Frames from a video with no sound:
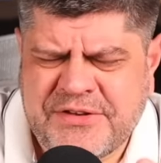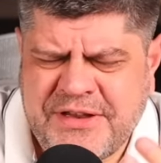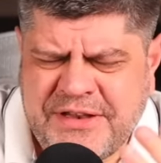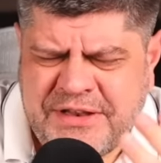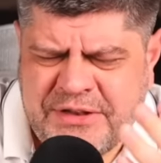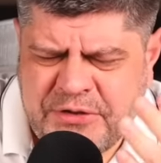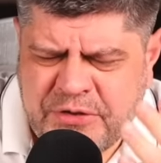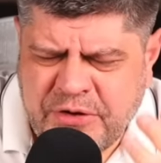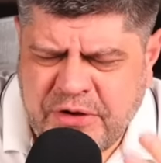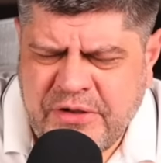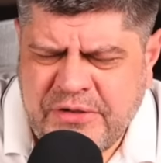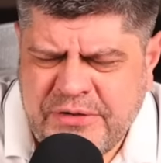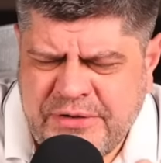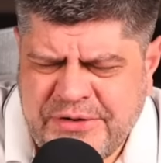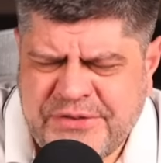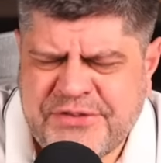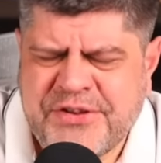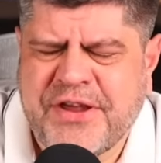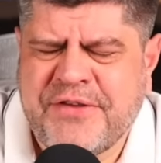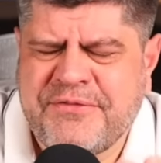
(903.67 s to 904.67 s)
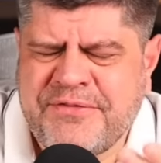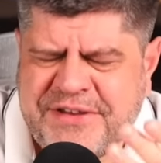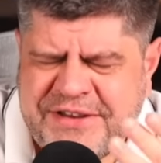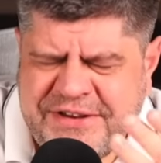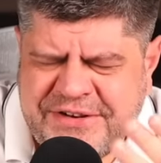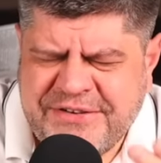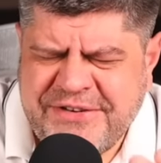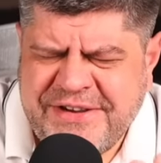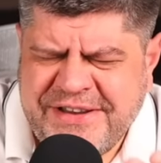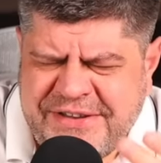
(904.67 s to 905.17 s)
in dollars have
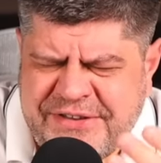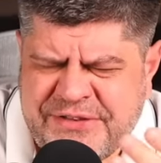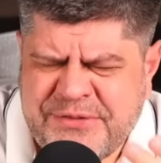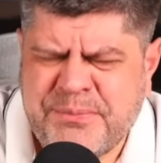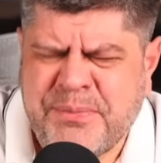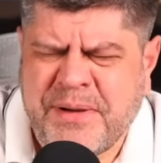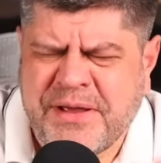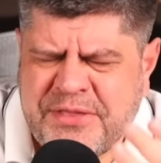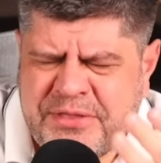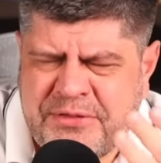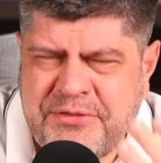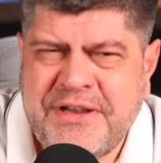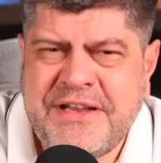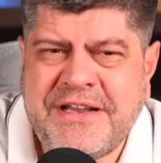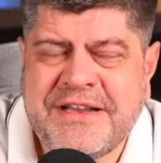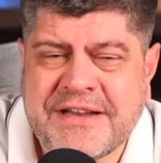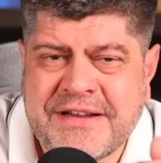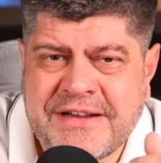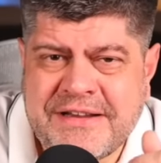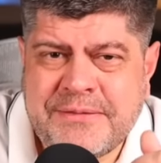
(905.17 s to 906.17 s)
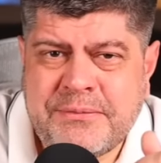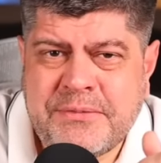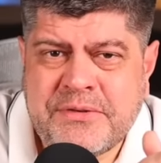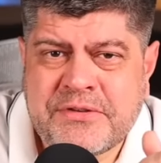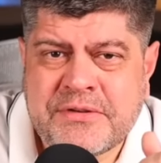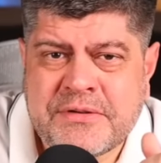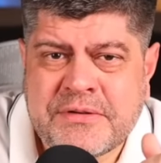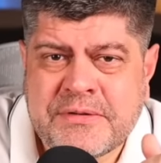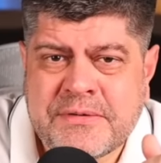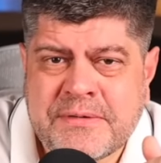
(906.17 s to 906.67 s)
decreased by 3 times.
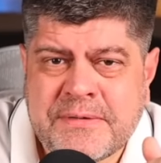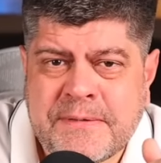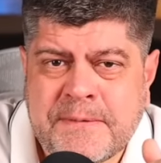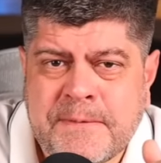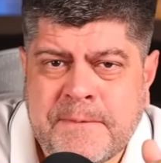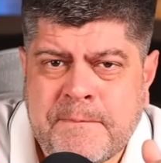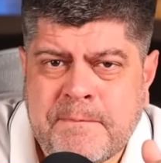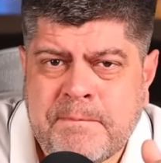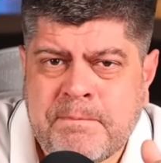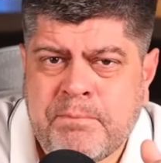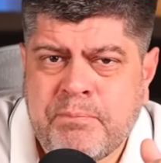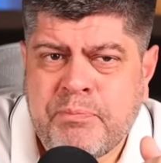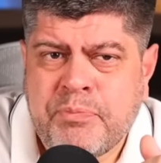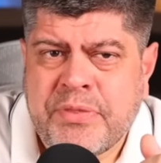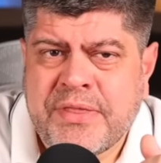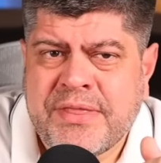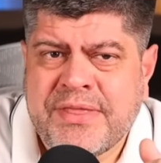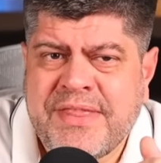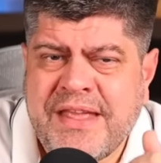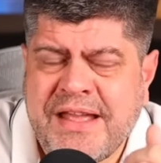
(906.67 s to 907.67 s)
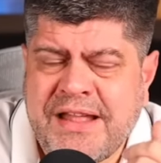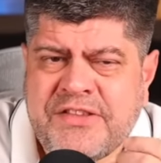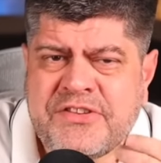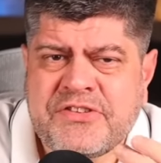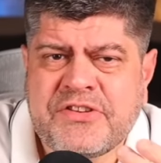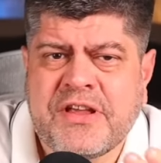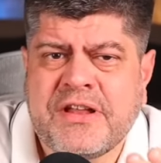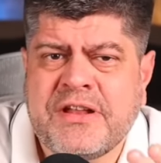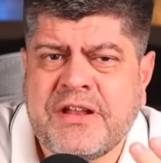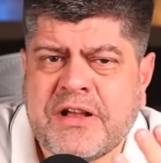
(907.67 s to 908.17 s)

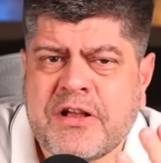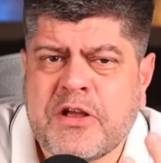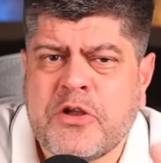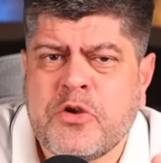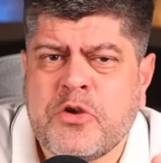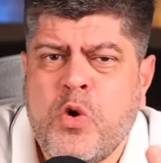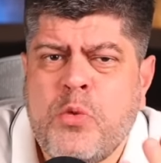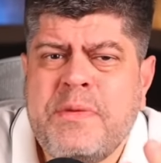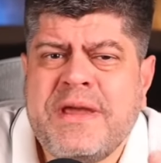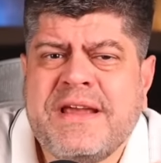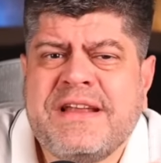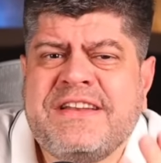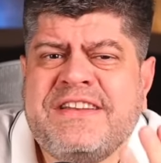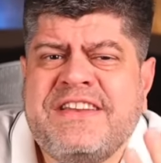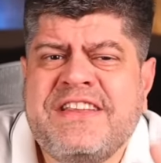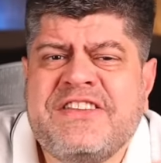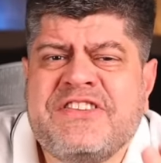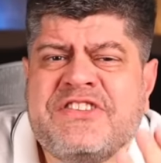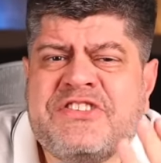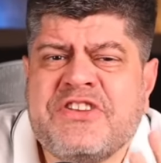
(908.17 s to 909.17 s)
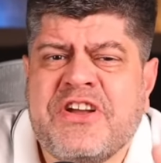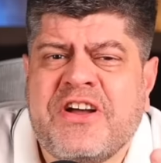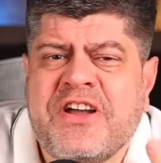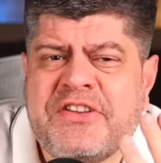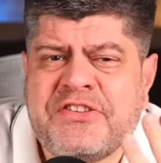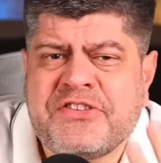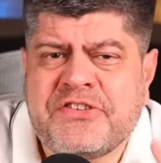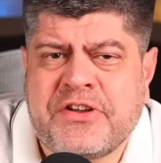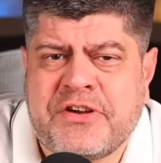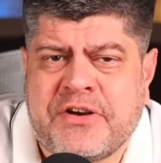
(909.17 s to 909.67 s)
That's an economic
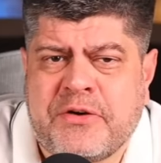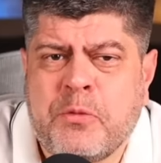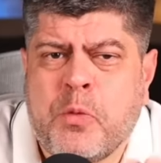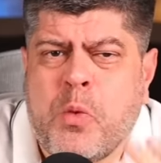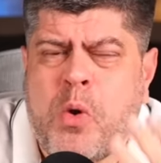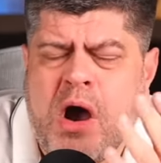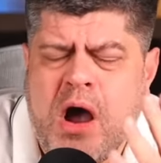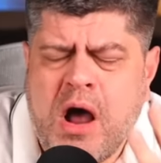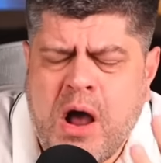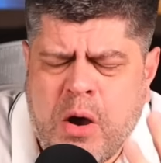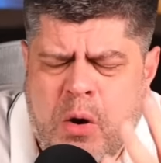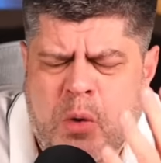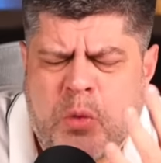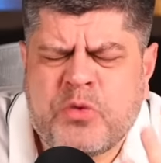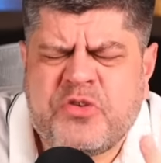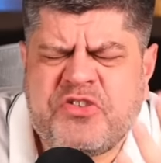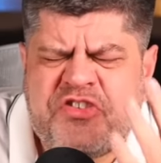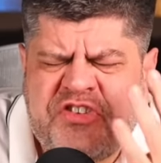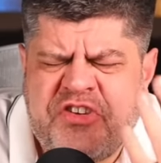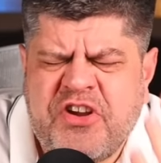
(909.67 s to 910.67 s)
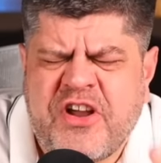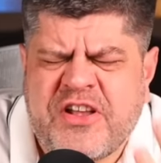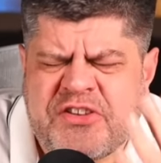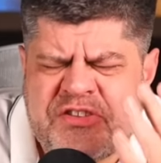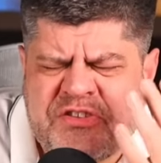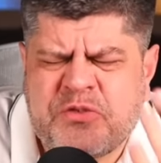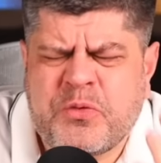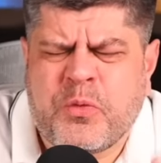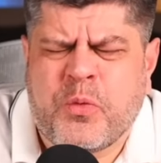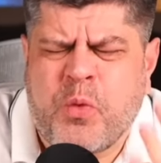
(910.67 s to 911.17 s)
disaster. Wow,
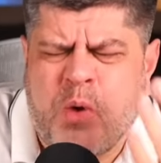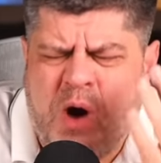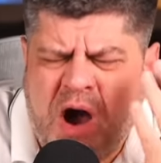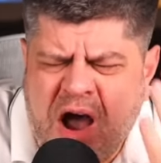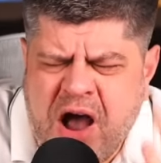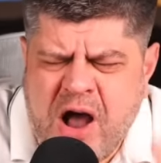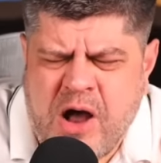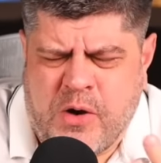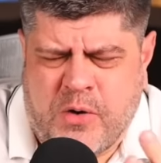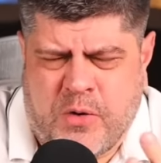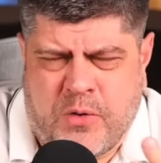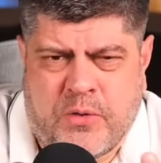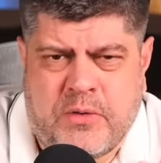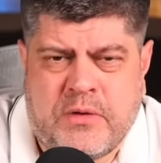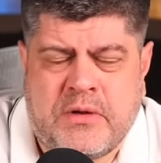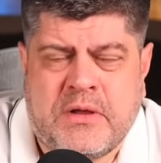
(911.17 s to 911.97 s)
just wow.